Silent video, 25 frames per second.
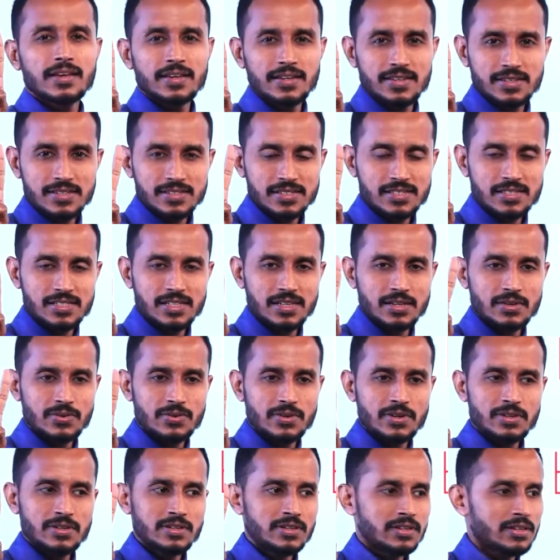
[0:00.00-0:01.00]
Yes,
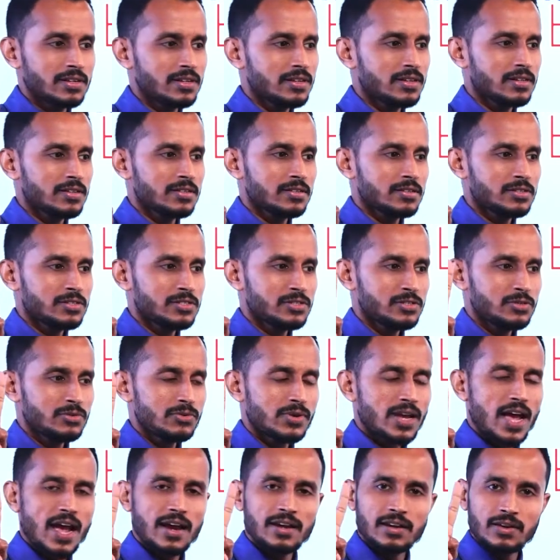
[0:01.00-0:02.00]
children, 2
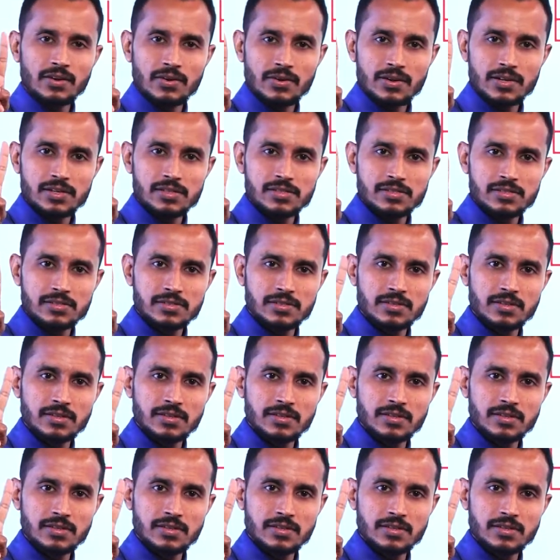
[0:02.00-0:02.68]
categories.